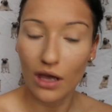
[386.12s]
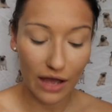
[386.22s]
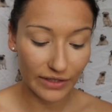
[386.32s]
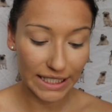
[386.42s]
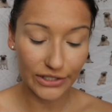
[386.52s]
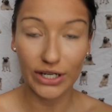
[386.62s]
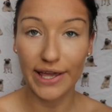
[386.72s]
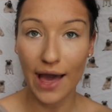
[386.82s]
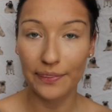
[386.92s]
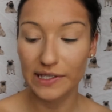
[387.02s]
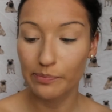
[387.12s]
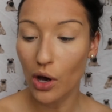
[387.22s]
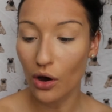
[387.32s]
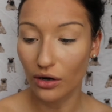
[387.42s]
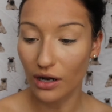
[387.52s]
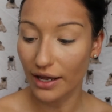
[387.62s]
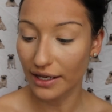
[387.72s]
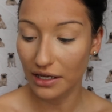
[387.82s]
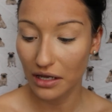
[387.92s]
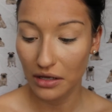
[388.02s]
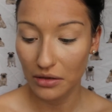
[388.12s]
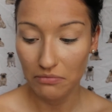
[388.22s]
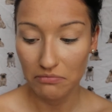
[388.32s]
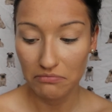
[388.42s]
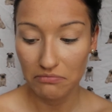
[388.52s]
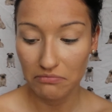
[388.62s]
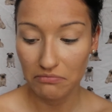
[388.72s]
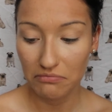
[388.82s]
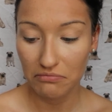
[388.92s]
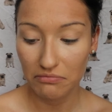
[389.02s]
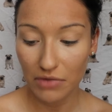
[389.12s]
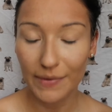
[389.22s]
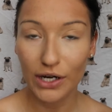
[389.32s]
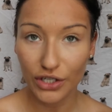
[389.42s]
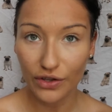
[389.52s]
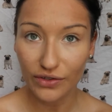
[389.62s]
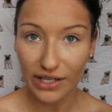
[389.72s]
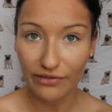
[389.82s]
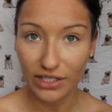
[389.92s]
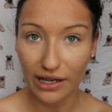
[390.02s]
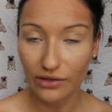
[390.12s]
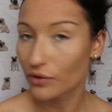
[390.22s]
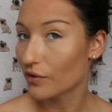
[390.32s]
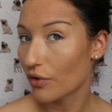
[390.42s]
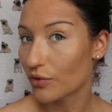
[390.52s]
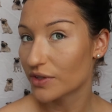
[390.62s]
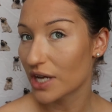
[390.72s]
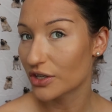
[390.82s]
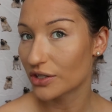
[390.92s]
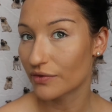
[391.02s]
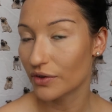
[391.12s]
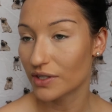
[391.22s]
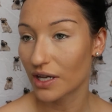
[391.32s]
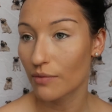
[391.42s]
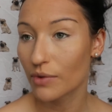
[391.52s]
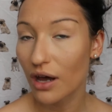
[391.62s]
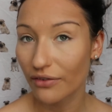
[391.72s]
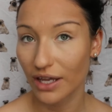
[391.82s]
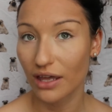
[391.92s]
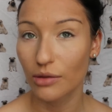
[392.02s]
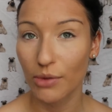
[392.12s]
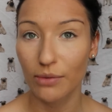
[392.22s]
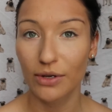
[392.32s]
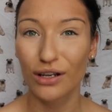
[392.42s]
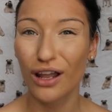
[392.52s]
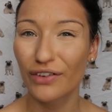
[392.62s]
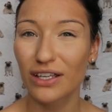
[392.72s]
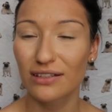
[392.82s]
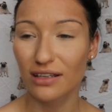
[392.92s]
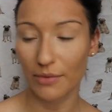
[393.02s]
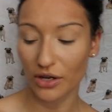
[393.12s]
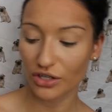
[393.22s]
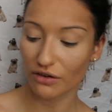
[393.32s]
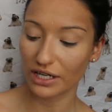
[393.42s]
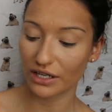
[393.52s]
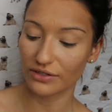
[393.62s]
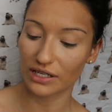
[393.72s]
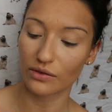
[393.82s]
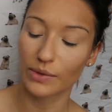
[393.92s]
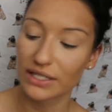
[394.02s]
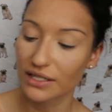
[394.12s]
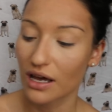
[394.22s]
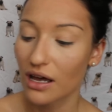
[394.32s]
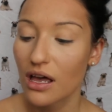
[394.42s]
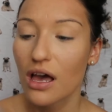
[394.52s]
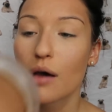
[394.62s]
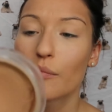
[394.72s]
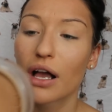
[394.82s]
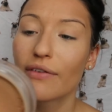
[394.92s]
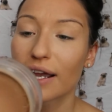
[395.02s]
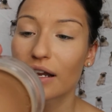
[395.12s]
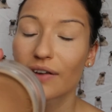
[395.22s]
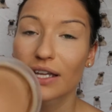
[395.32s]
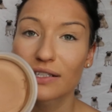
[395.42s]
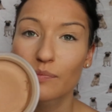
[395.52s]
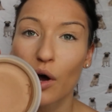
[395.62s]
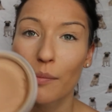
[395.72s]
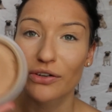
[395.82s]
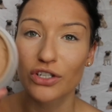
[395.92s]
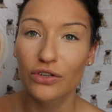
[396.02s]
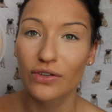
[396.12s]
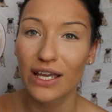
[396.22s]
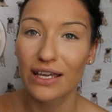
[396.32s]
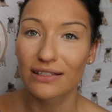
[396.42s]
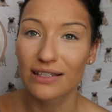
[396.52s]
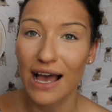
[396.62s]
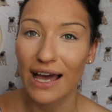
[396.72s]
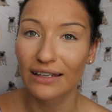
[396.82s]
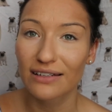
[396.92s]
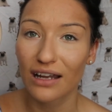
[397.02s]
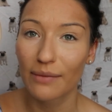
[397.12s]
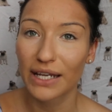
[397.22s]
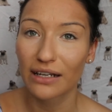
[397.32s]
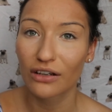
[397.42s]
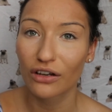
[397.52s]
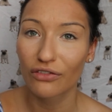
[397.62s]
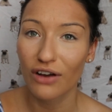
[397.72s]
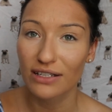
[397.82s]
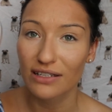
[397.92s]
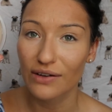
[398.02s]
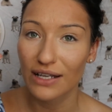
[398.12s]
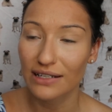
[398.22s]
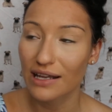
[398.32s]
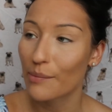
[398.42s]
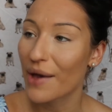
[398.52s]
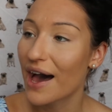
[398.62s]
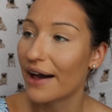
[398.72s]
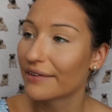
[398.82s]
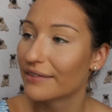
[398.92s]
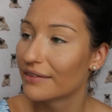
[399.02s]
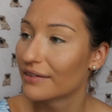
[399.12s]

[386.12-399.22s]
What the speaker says: I've literally had this pot like, I mean I don't use it every day, I sort of go through stages of using it. I'm loving it at the moment, love it in summer, I don't really use it in the winter, but I reckon I've had this pot about 2 years and I mean Girlfriend still hasn't hit pan.